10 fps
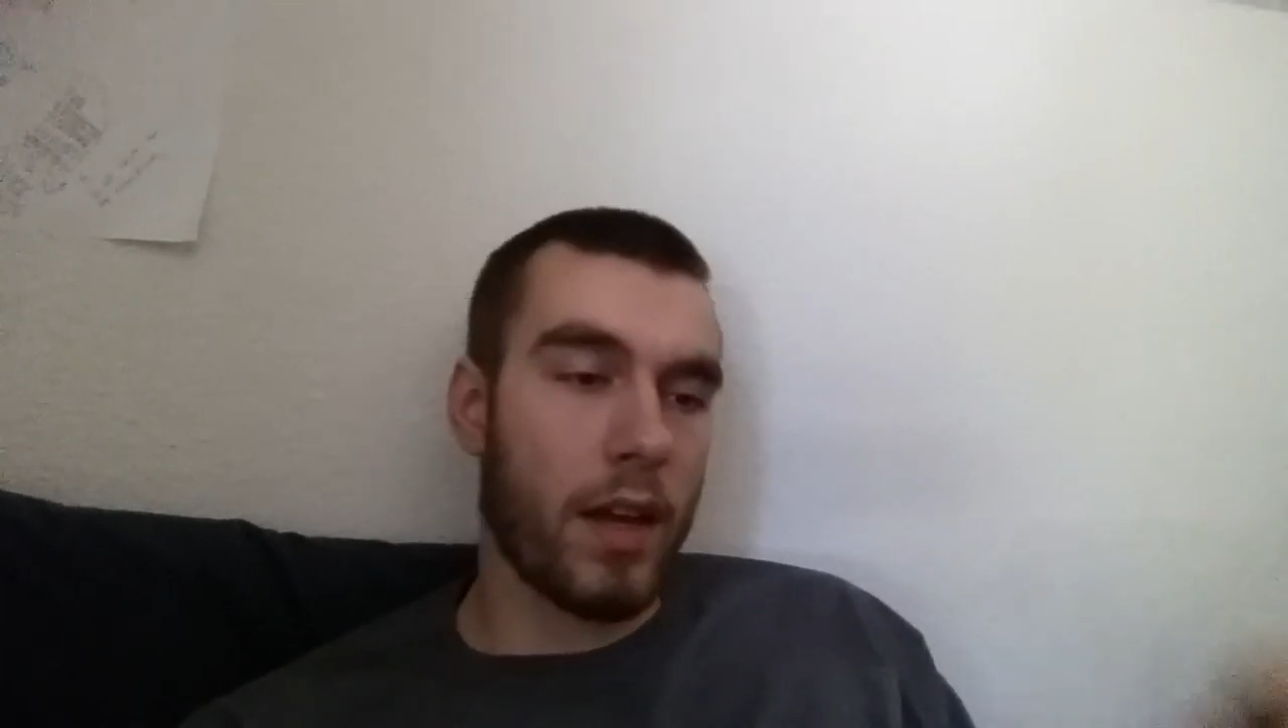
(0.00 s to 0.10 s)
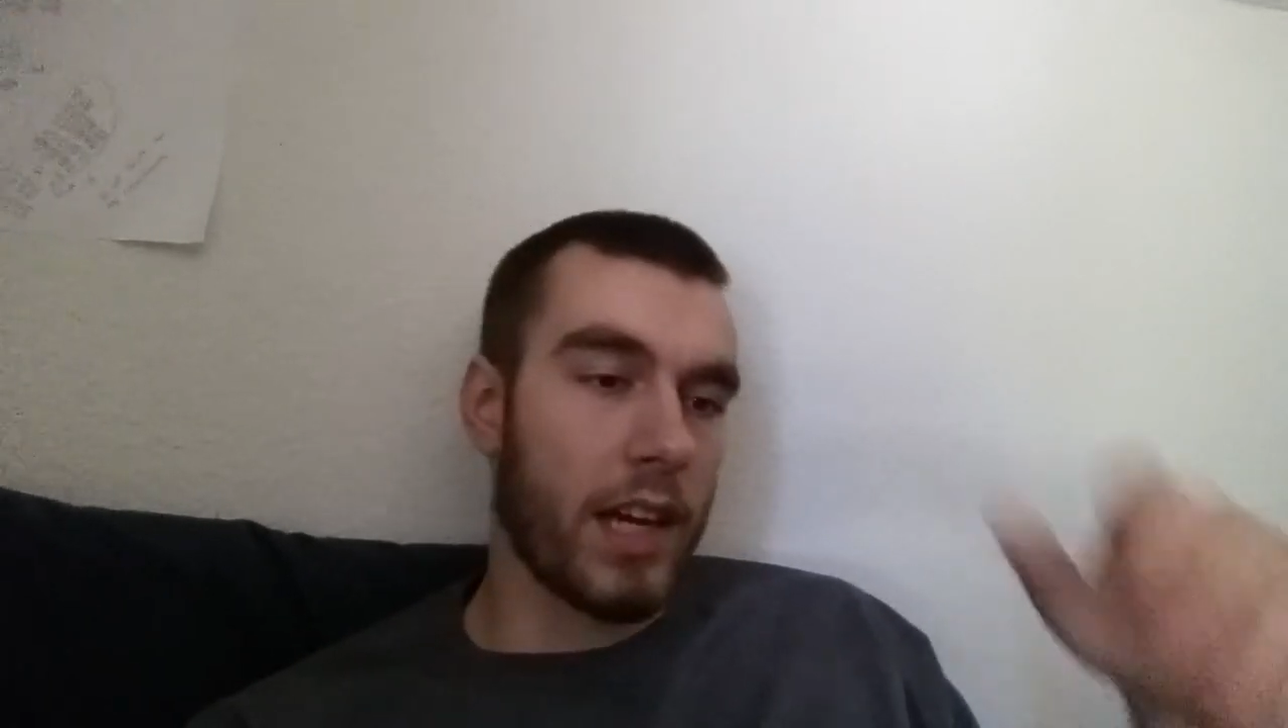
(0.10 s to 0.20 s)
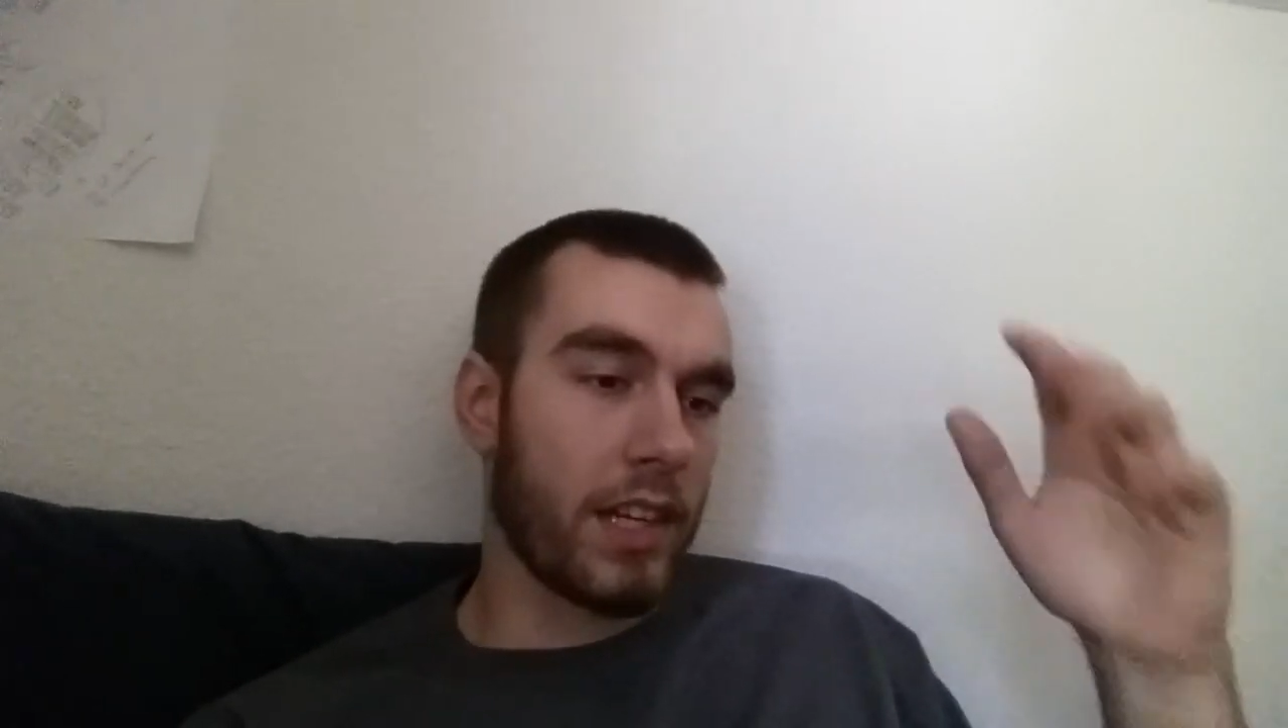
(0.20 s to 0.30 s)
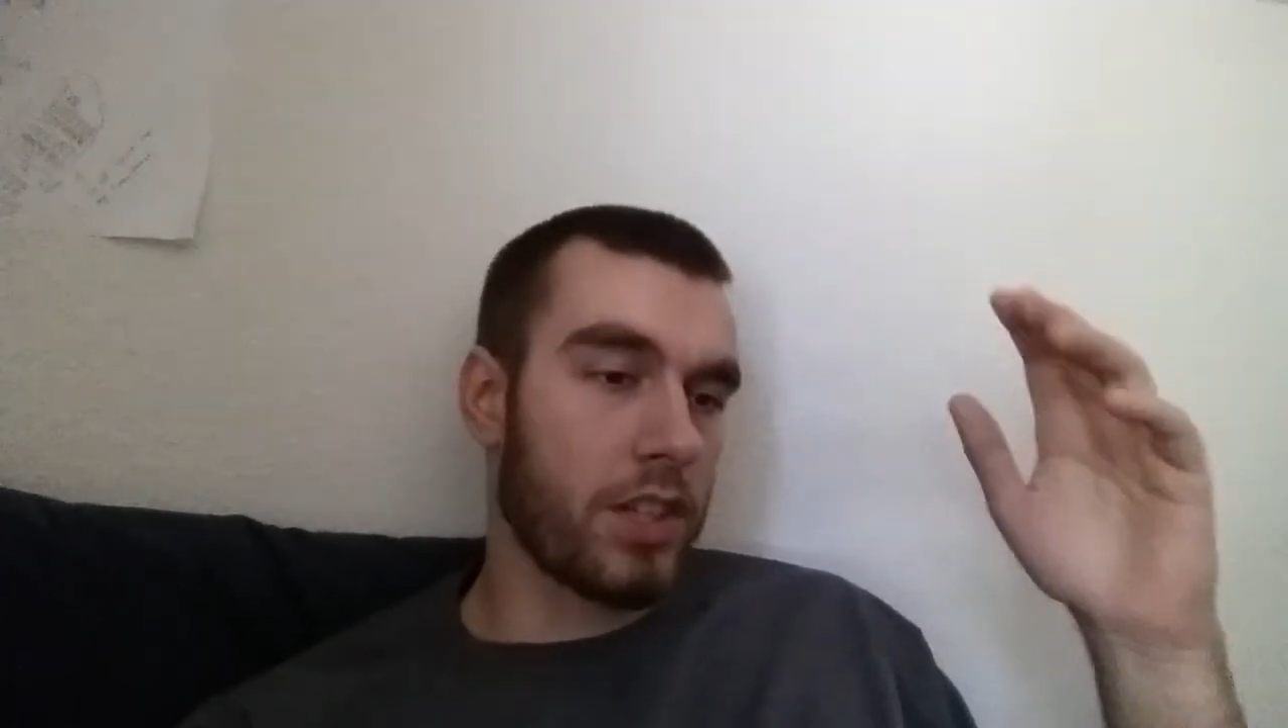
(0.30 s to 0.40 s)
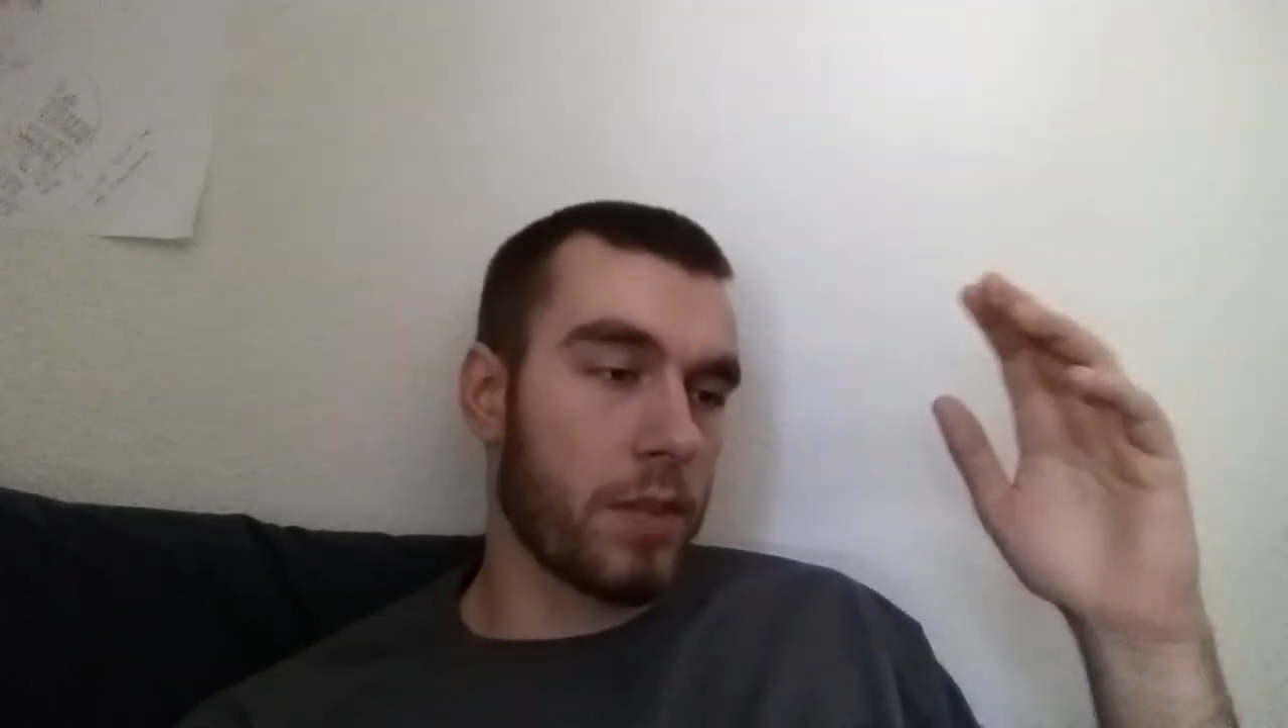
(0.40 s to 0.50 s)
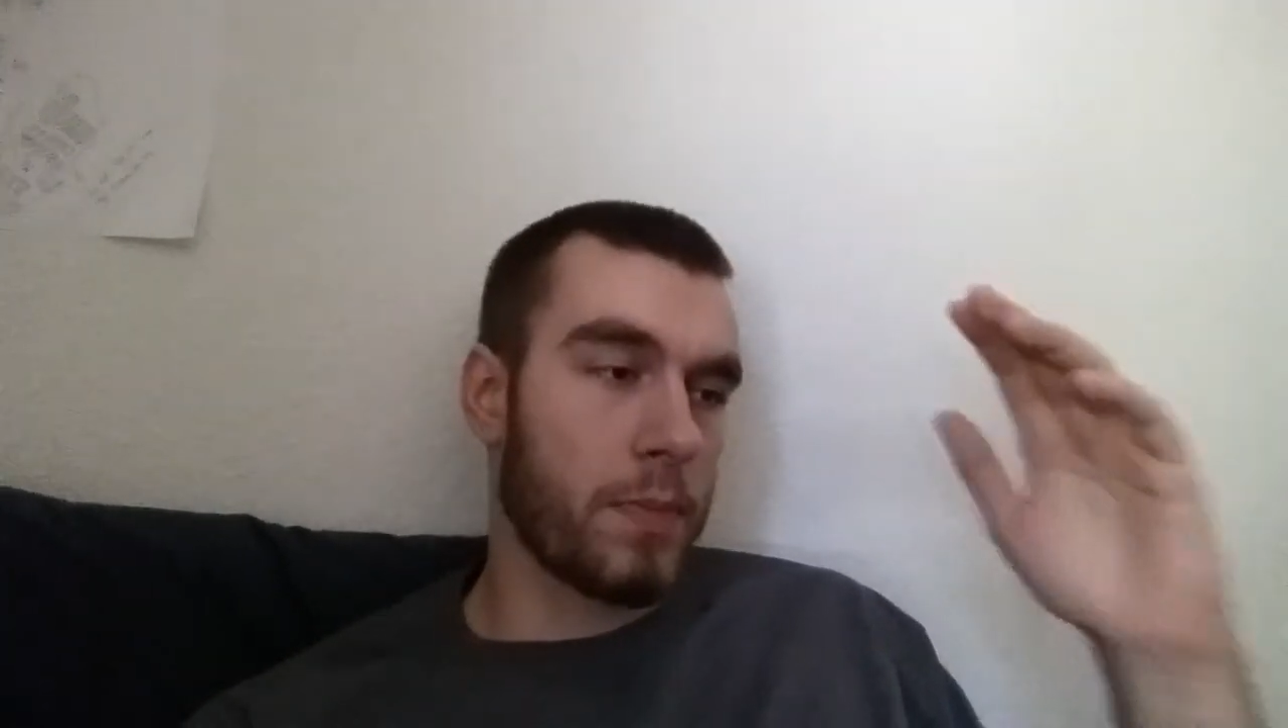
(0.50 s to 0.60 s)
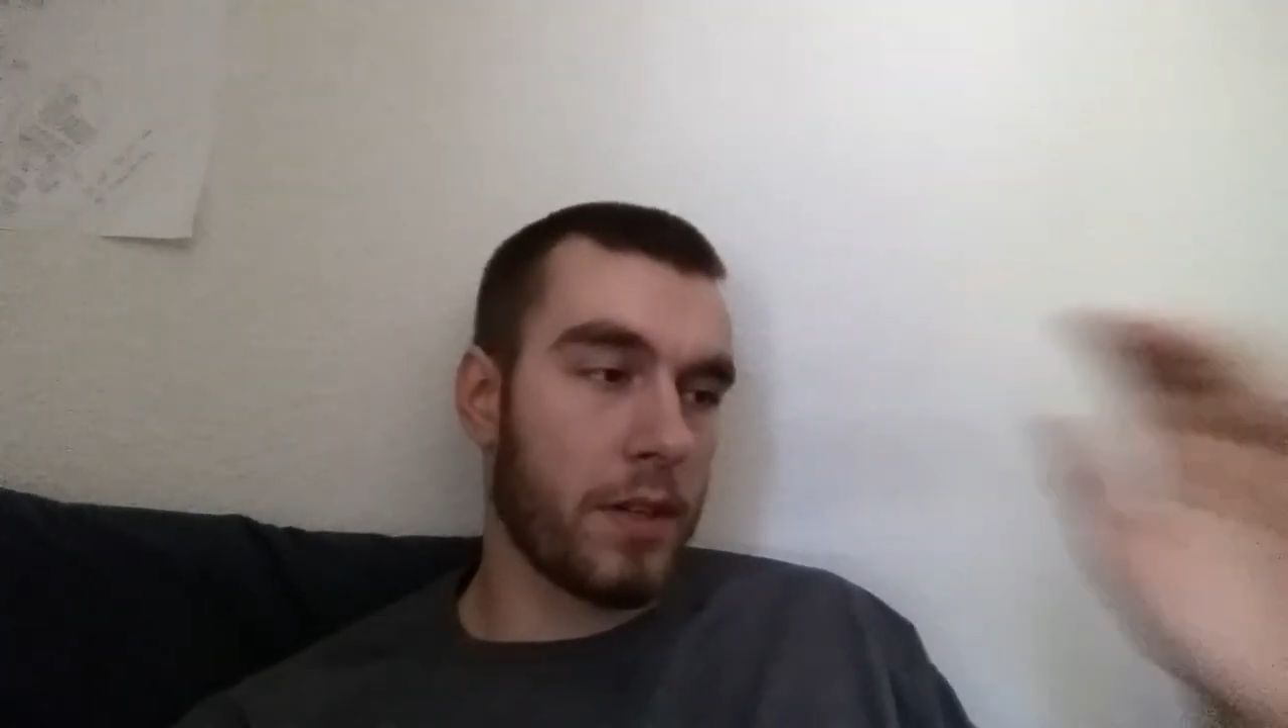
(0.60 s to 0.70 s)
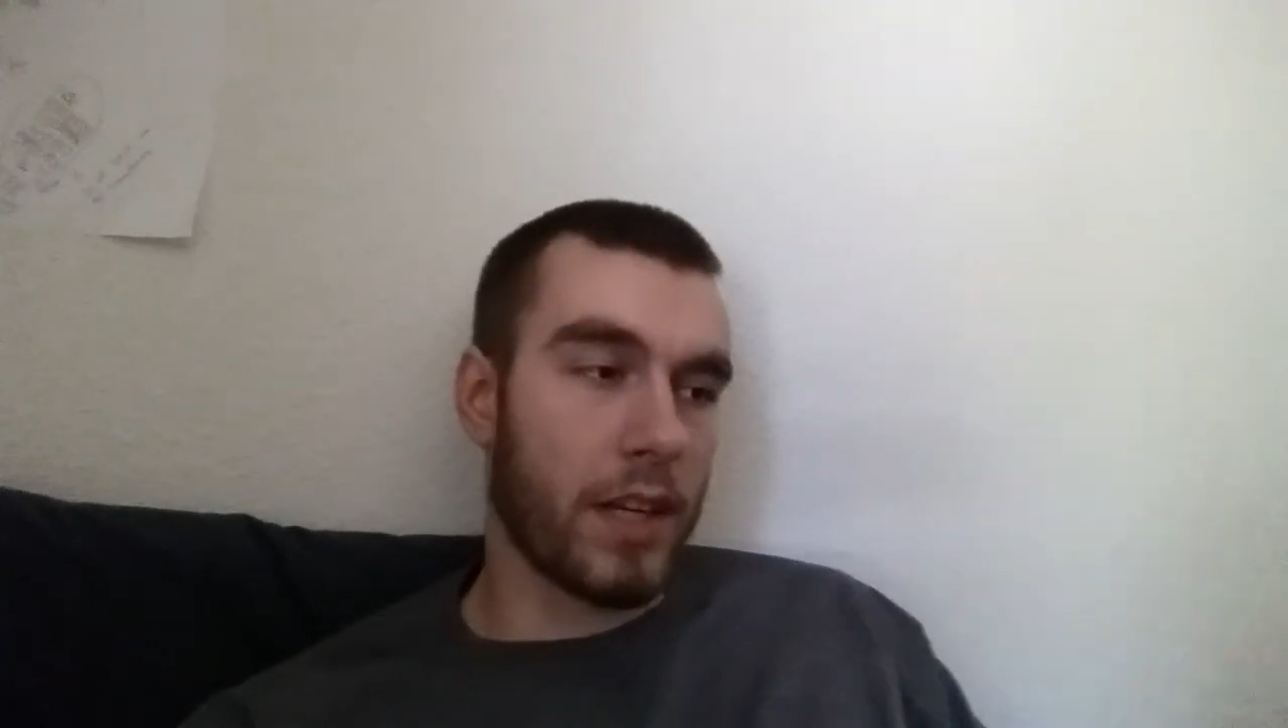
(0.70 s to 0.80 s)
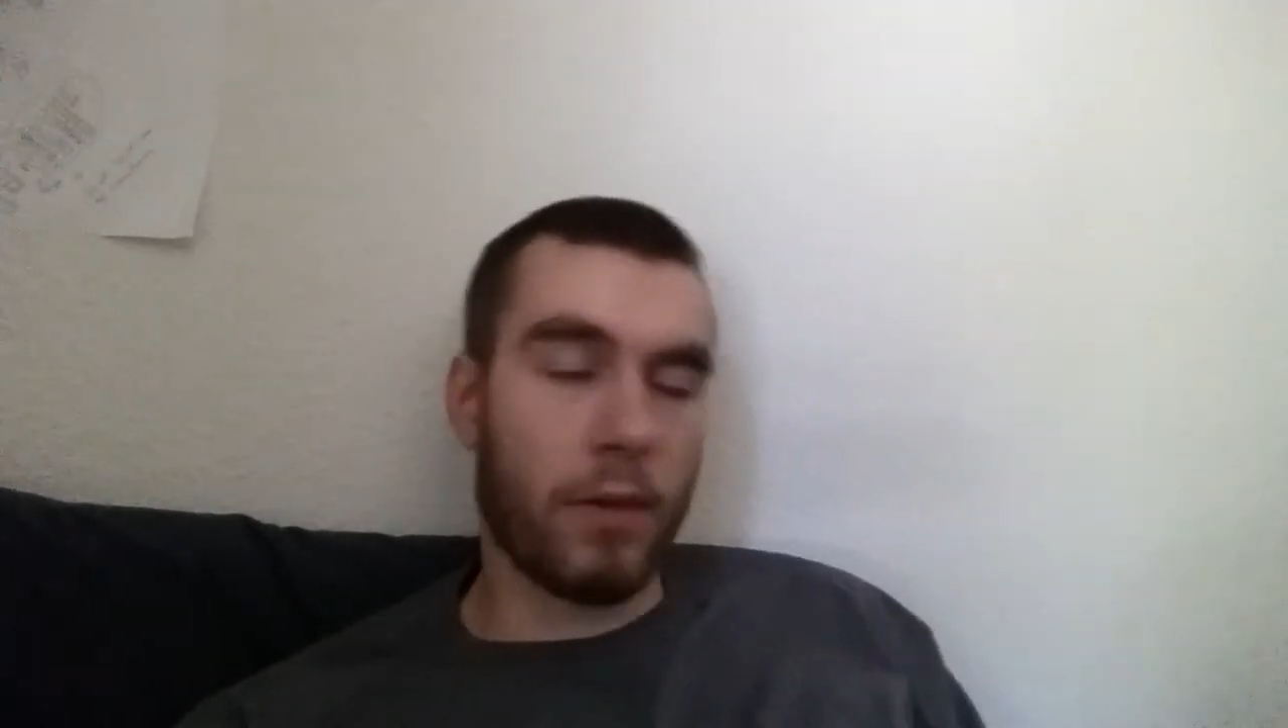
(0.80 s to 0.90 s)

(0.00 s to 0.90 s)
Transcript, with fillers: and it's just been